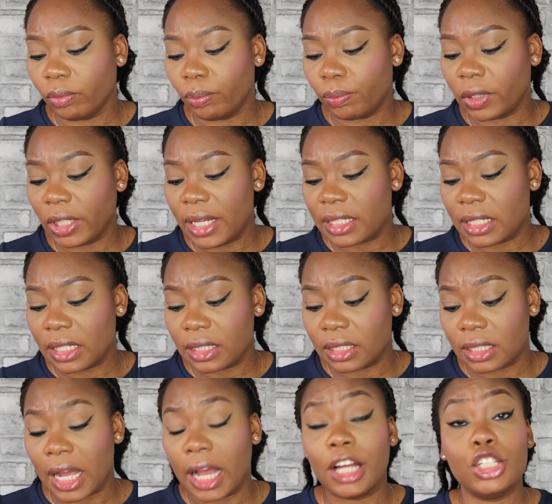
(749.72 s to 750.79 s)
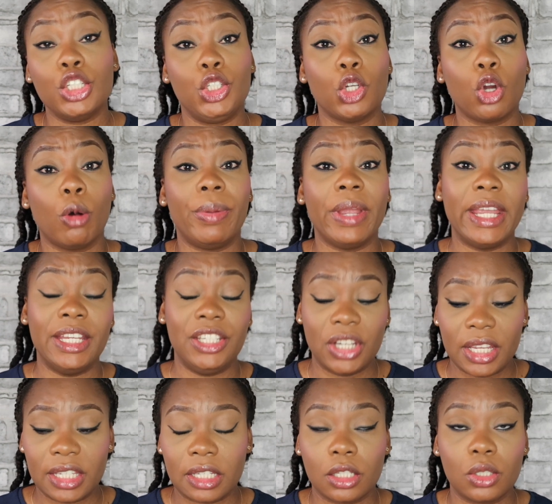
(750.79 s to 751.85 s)
place is that job
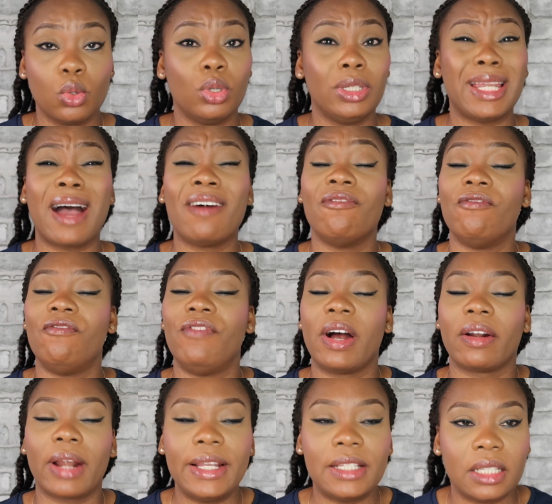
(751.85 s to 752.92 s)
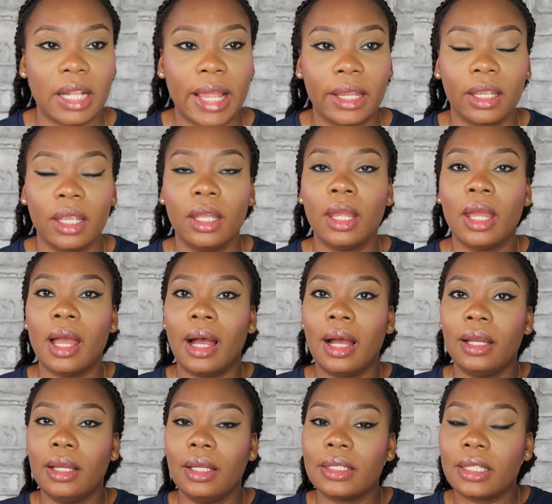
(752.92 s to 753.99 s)
agency. So there are variety, like
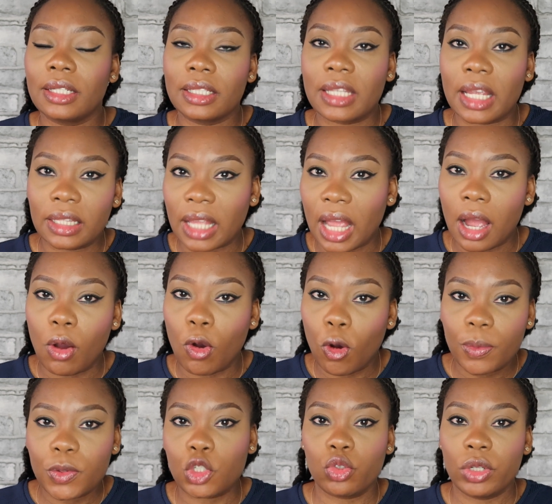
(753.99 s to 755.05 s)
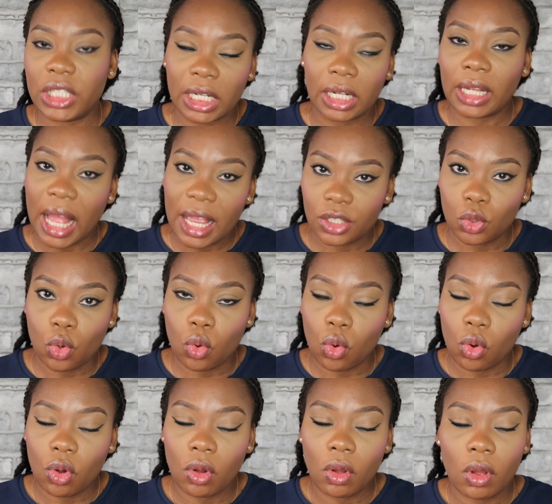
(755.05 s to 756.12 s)
City Center Hope Street in
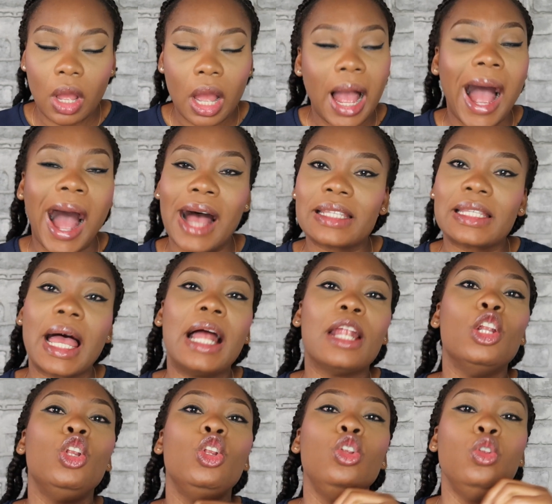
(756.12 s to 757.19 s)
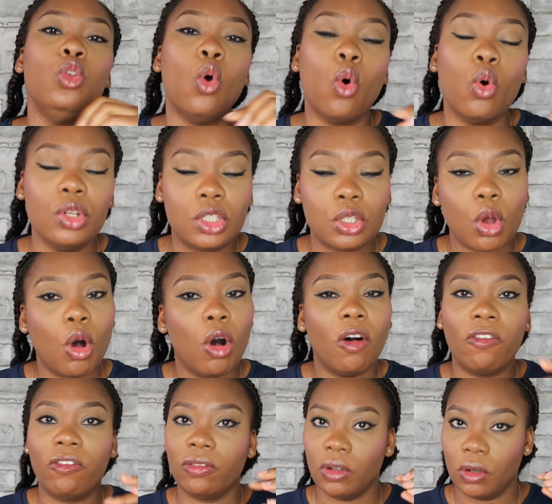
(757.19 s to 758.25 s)
Glasgow has loads
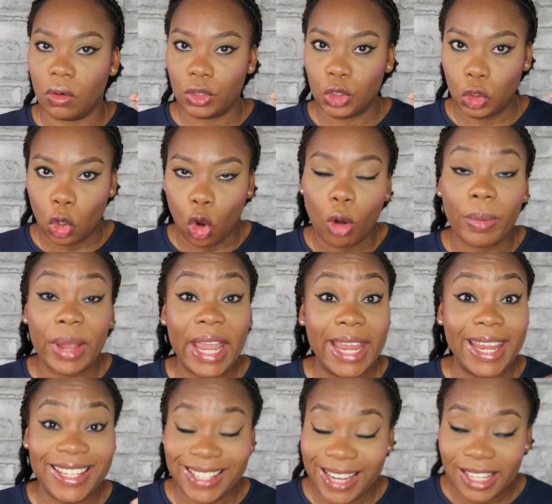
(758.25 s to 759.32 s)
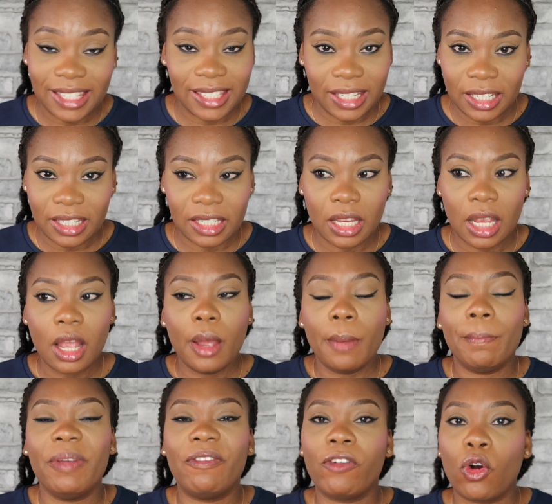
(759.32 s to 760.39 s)
of job agencies.
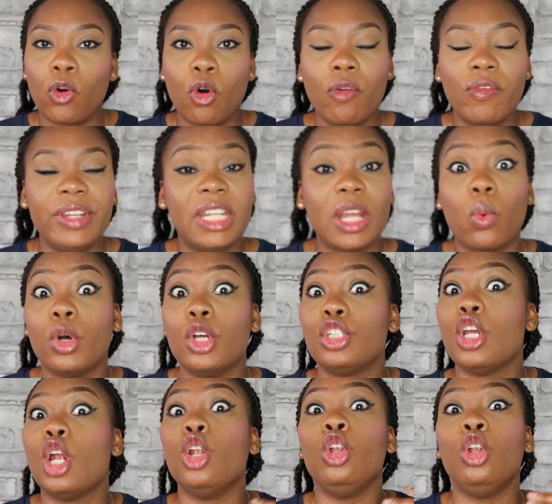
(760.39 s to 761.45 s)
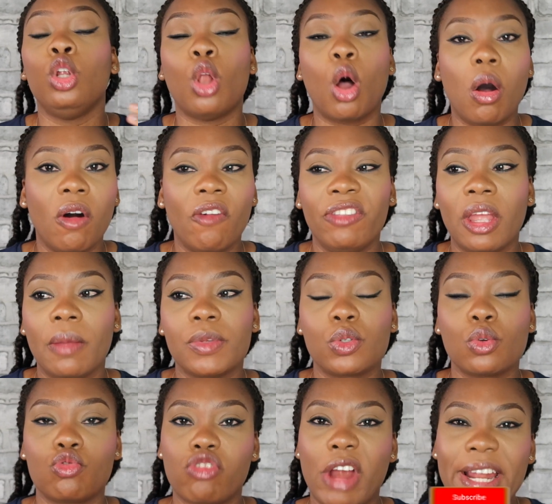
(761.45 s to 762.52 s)
Before COVID, there was a lot of them.
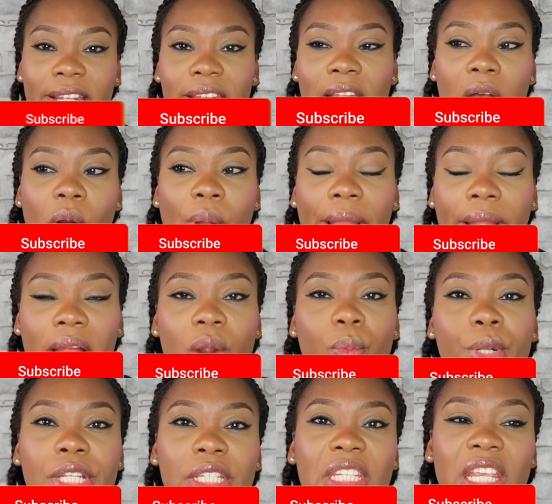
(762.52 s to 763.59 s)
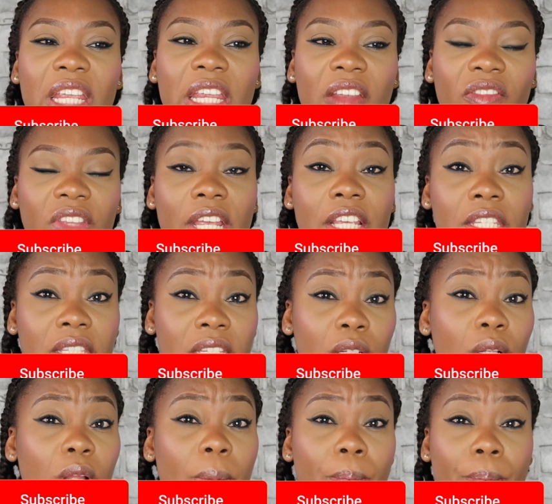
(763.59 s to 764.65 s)
So right now, I can't really say if there's
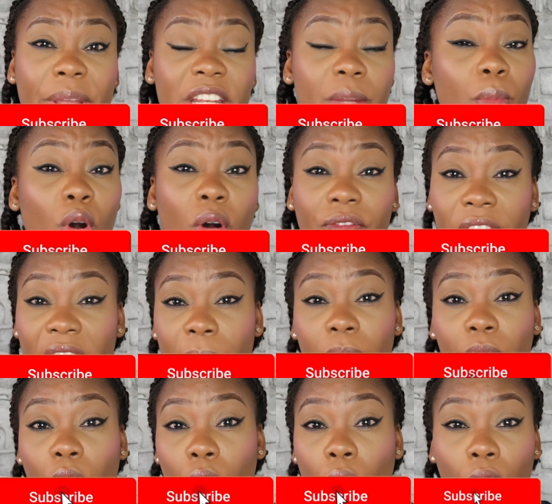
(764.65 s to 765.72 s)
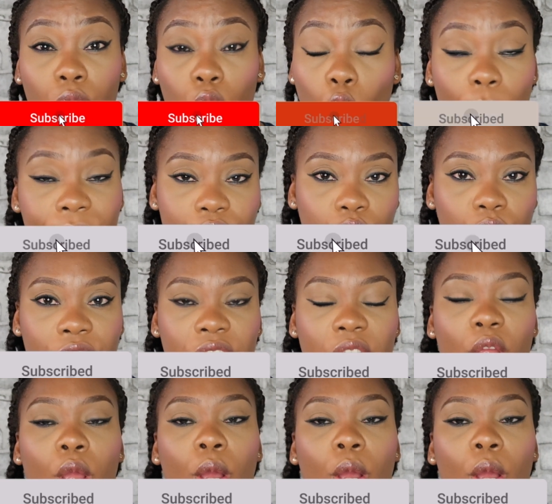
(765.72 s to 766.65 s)
still many more of them on Hope Street,